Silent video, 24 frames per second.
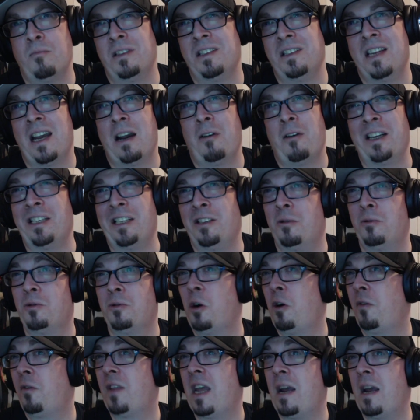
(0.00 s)
But now I don't
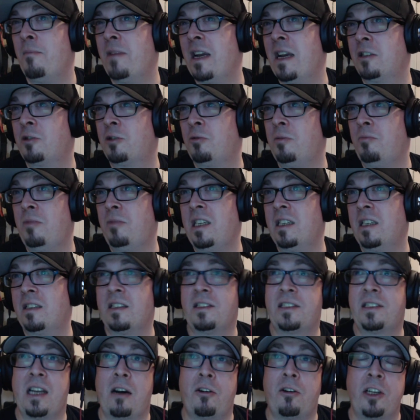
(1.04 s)
know if that match would be at
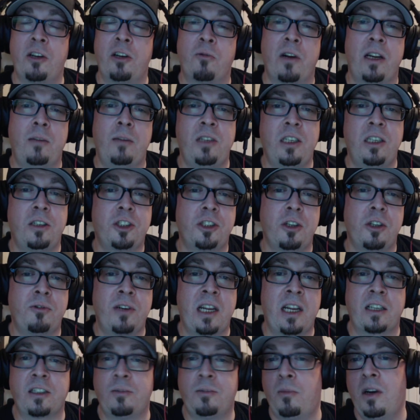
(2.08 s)
the Saudi Arabia show
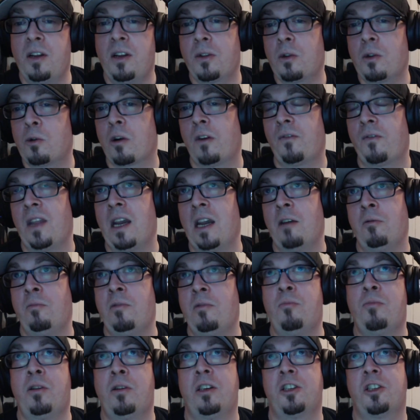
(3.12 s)
next month or if that would
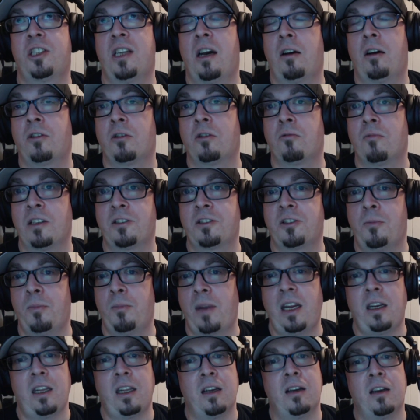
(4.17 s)
be pushed out to
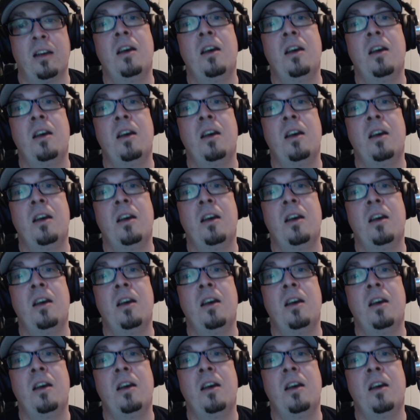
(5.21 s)
WrestleMania.